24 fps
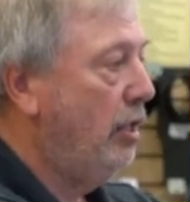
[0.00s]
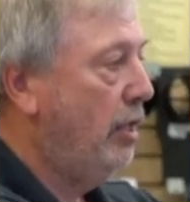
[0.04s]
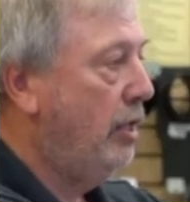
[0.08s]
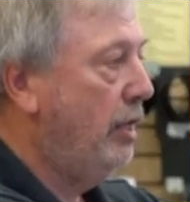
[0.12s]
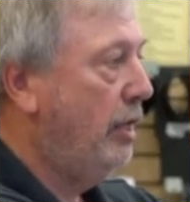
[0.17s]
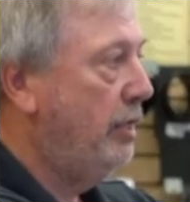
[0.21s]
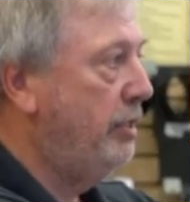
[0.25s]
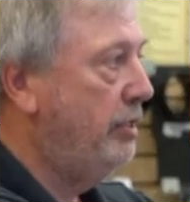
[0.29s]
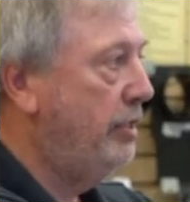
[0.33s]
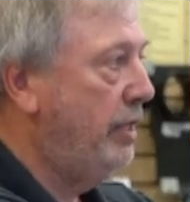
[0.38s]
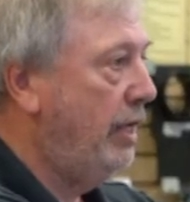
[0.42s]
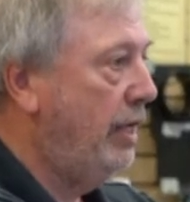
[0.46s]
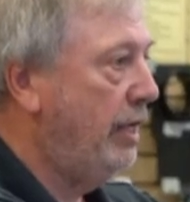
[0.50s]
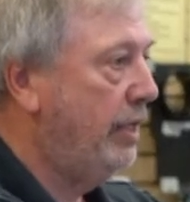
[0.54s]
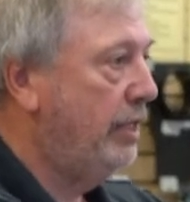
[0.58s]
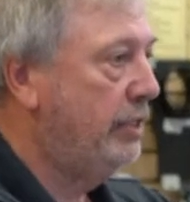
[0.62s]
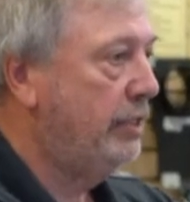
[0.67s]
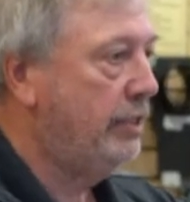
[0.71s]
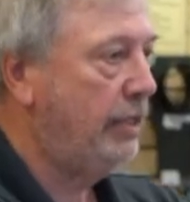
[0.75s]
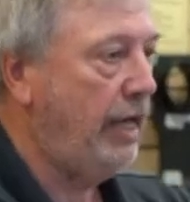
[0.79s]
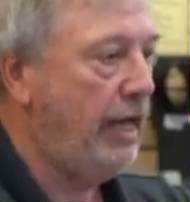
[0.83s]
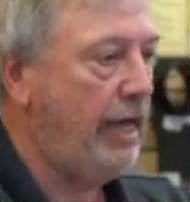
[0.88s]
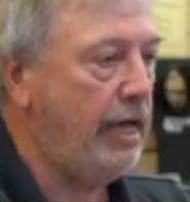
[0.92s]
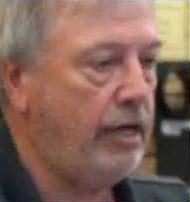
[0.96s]
cuts that
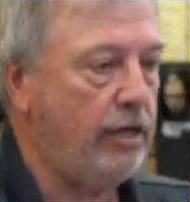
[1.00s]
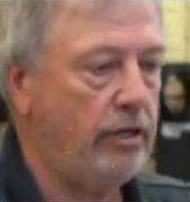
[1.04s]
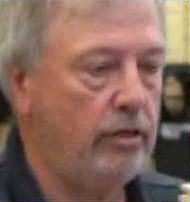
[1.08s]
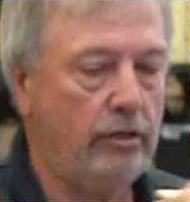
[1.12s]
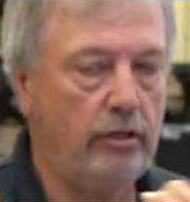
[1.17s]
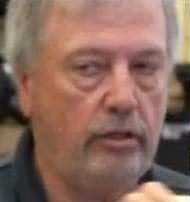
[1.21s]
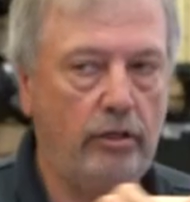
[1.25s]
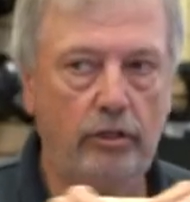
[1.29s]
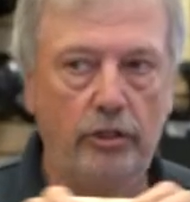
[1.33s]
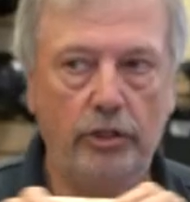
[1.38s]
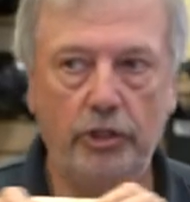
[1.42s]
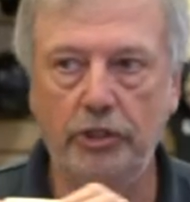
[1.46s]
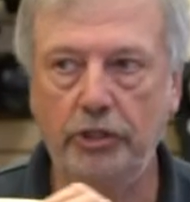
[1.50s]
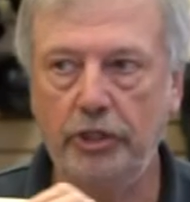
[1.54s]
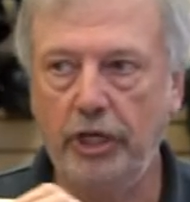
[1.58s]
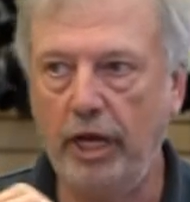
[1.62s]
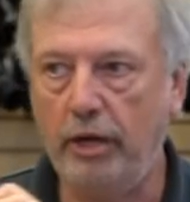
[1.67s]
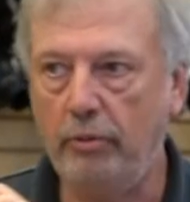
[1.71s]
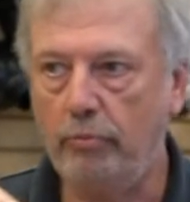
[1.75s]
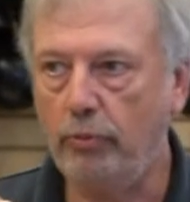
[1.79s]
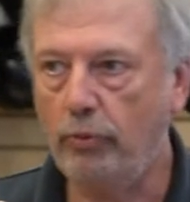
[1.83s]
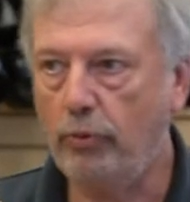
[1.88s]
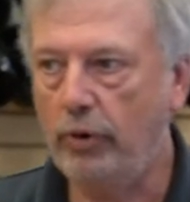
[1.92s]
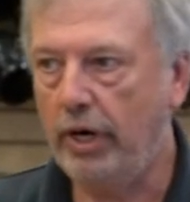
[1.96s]
exact
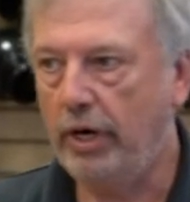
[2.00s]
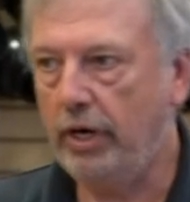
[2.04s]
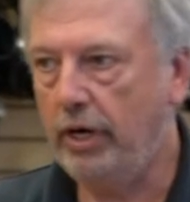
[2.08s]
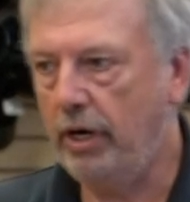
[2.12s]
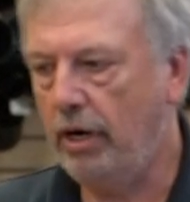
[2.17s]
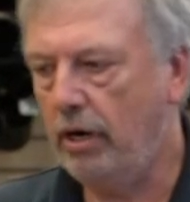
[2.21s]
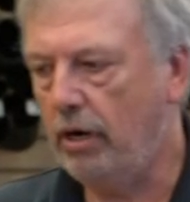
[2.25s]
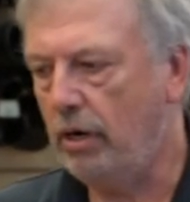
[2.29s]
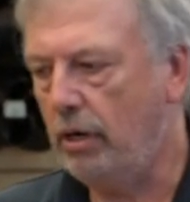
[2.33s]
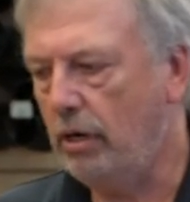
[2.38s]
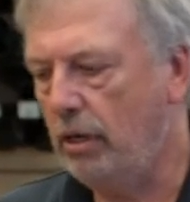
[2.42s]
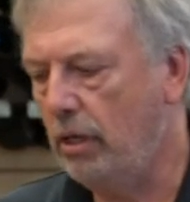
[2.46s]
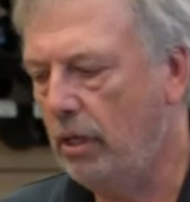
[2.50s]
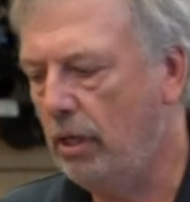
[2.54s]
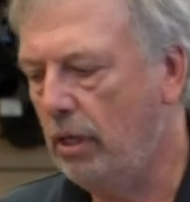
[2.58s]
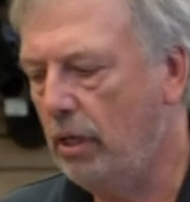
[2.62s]
shape right here.